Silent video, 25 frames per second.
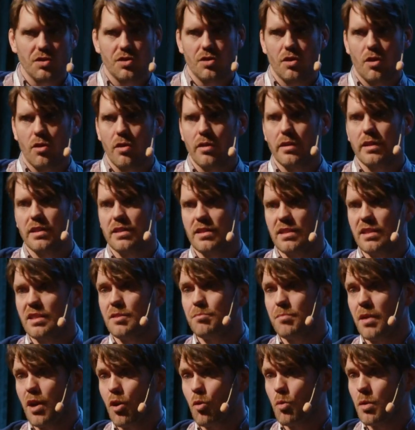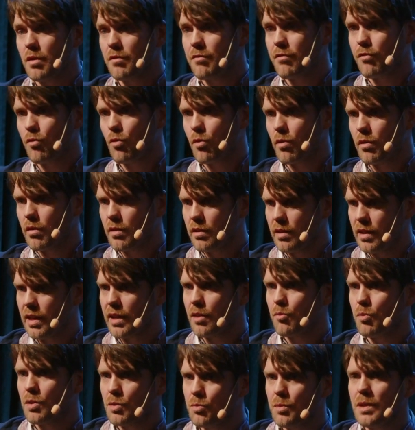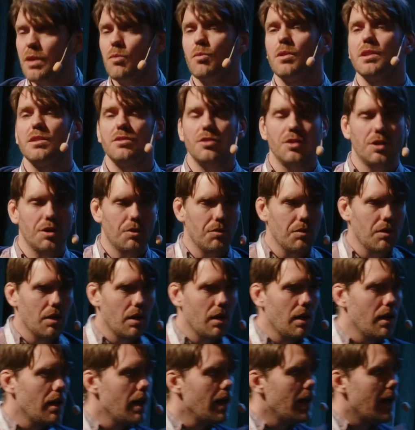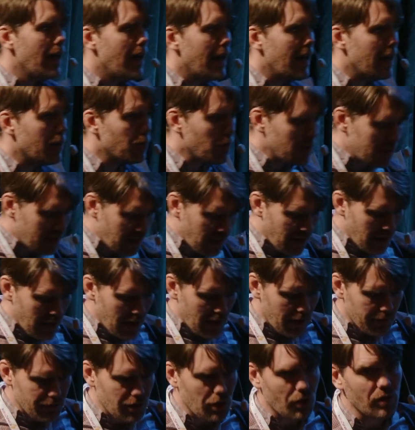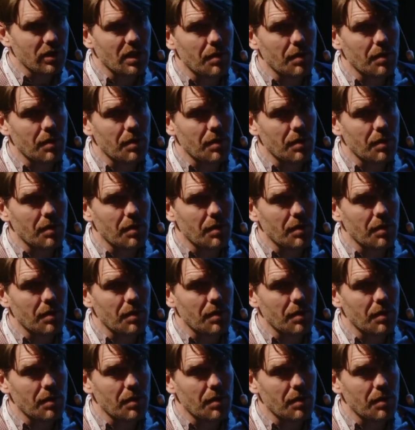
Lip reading: harness this power for like what we want to do. And what I have talked